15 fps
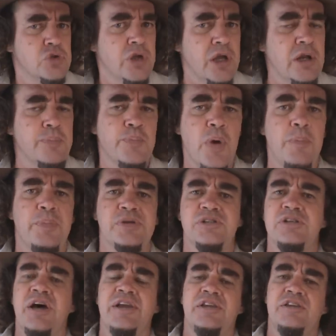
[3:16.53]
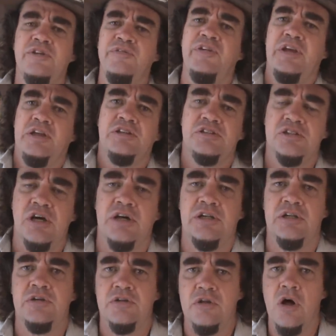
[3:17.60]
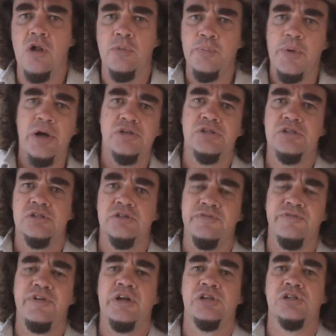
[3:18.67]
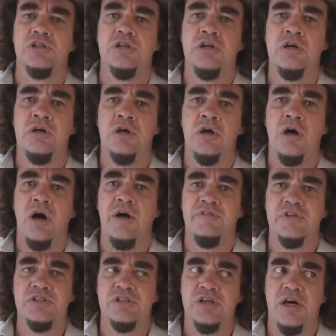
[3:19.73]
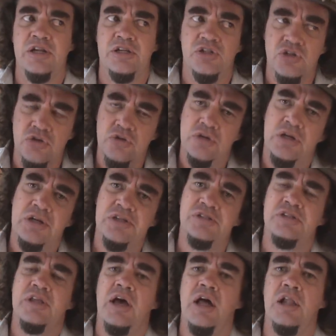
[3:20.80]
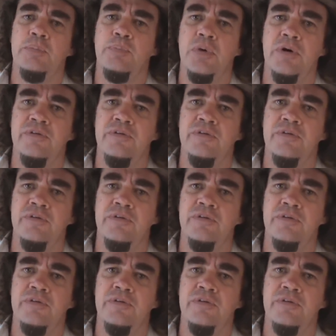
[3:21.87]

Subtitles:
To get a proper scientific insight into the whole process of friction, I've decided to enlist the help